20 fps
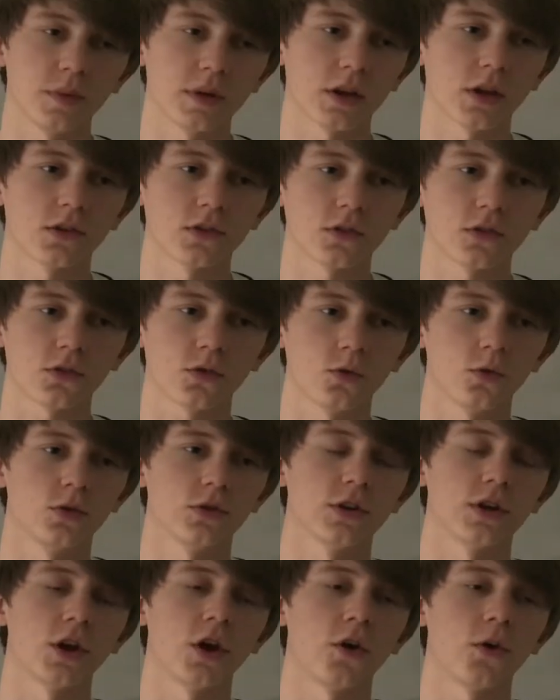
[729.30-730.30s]
because it's cool
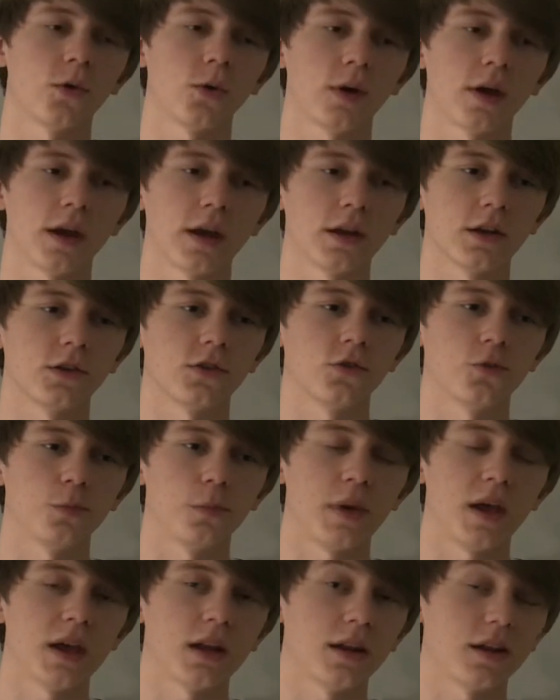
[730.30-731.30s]
to know, and you
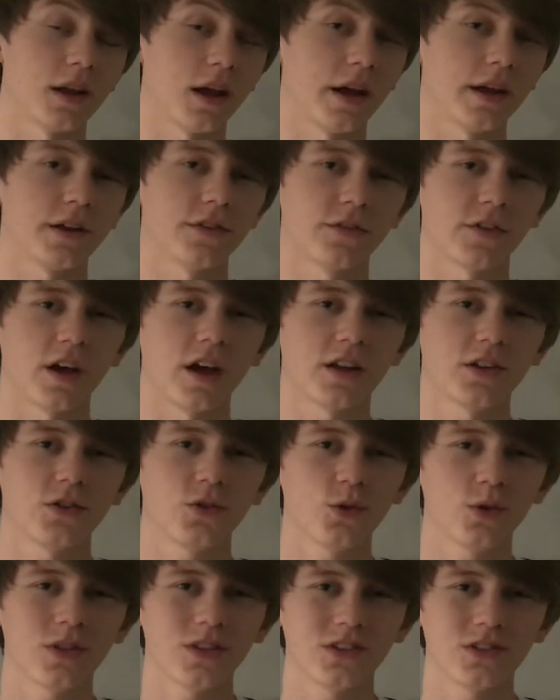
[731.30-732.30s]
may not have gotten
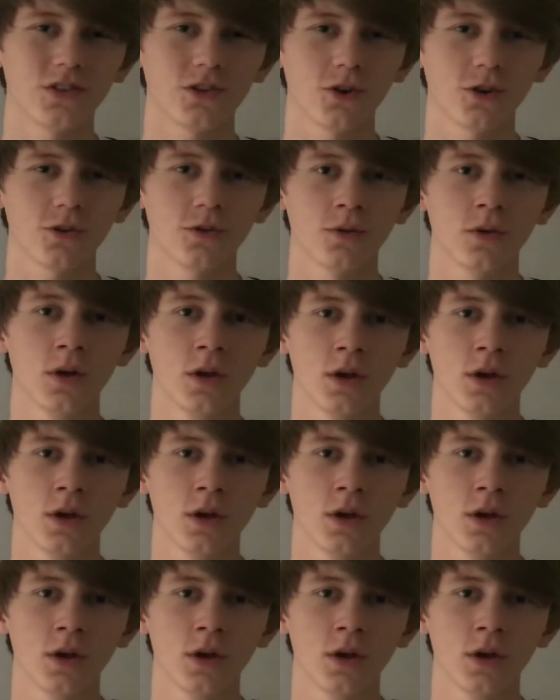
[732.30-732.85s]
to it this year